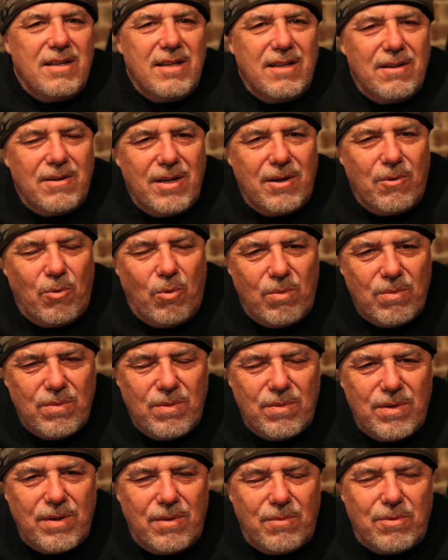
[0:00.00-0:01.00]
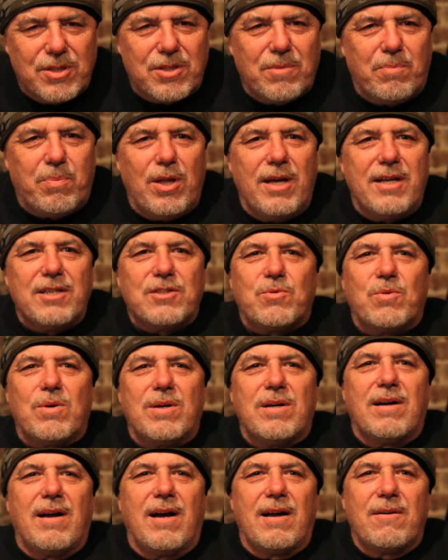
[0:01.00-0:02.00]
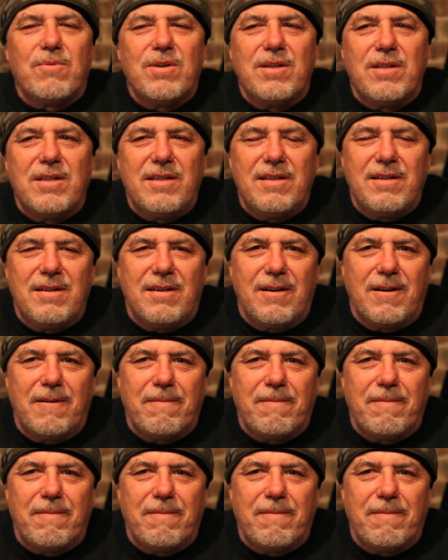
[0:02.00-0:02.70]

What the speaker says: It was a place where I really